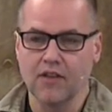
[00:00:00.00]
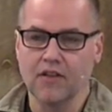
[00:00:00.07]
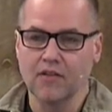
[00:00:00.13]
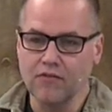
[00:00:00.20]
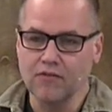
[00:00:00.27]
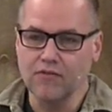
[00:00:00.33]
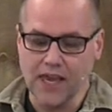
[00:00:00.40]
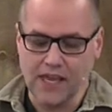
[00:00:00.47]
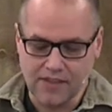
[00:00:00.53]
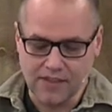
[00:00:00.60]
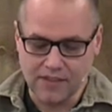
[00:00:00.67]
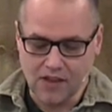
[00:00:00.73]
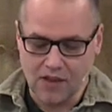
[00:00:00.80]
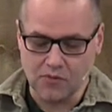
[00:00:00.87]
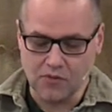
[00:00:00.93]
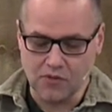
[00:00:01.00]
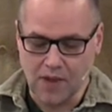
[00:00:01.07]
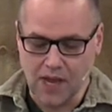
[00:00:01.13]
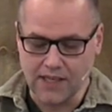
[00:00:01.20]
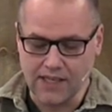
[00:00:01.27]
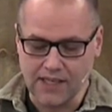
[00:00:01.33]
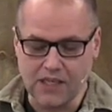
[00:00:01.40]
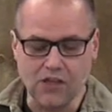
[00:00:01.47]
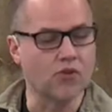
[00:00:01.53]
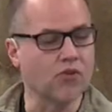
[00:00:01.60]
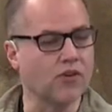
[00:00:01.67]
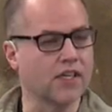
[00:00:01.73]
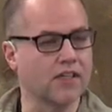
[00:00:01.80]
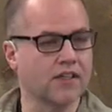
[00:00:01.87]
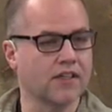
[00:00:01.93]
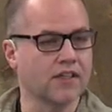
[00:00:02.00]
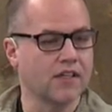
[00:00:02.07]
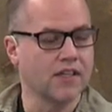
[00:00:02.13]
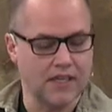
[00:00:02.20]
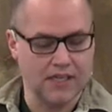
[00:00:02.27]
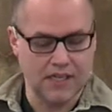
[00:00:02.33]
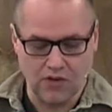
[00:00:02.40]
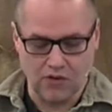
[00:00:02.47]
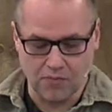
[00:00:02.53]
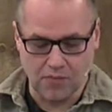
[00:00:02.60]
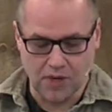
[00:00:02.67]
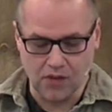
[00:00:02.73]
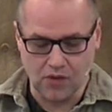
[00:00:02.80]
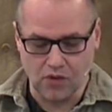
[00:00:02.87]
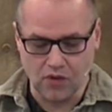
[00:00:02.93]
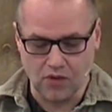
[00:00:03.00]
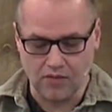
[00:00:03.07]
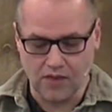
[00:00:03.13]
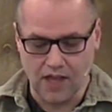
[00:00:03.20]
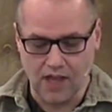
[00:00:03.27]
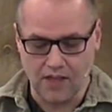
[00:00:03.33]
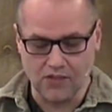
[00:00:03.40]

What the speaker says: Faith comes by hearing and hearing by the word of God.